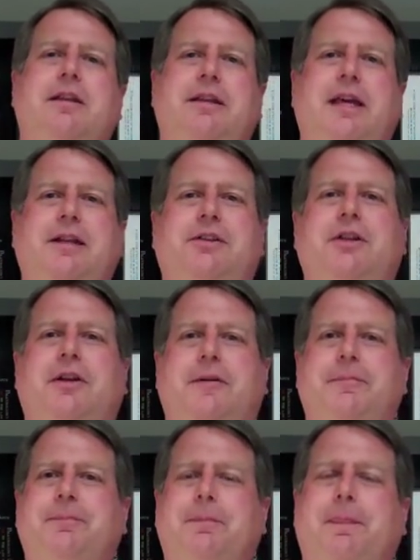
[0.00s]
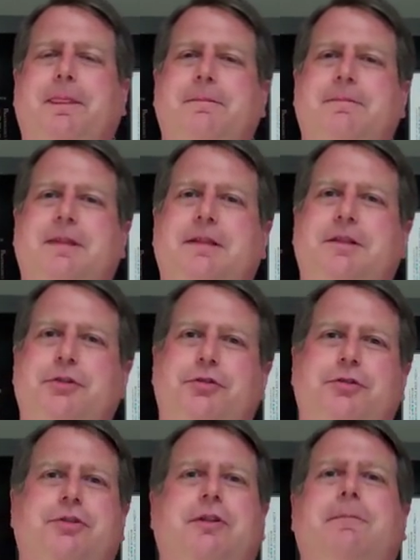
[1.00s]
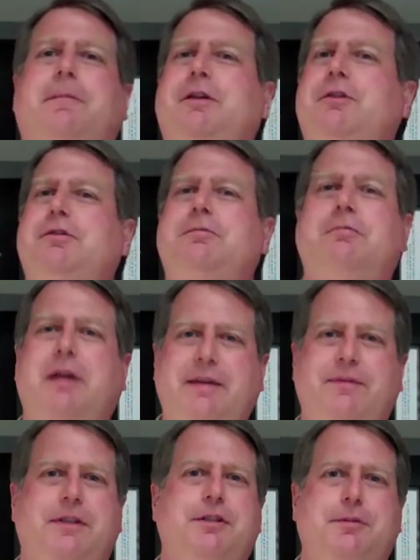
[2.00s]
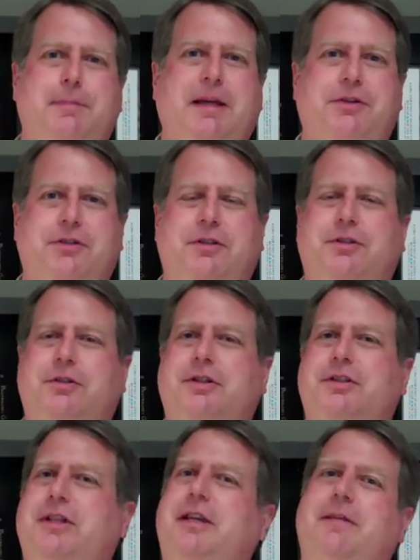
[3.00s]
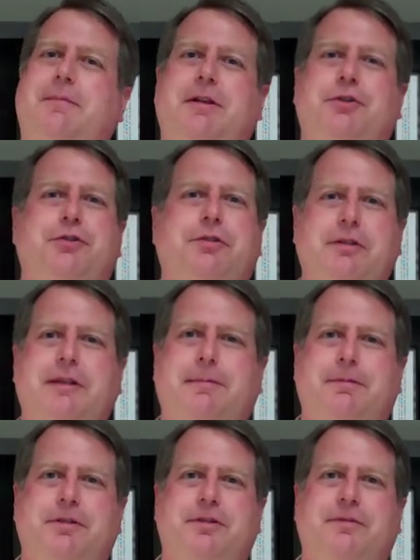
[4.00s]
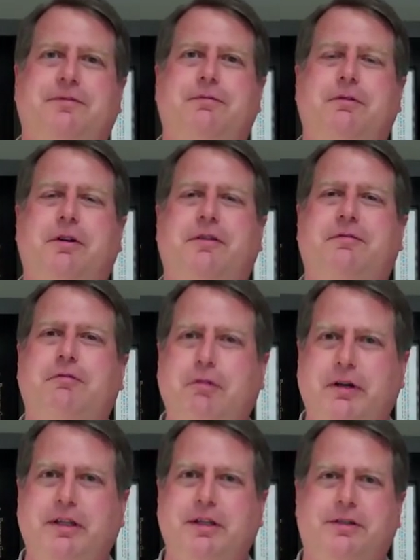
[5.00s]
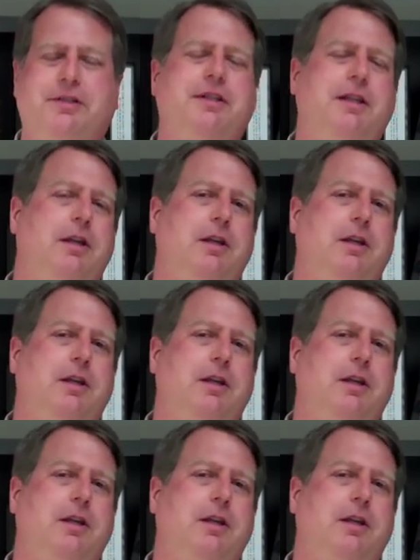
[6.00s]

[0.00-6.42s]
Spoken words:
that the insurance company could waive the inspection as long as they had been insuring that person for 4 years.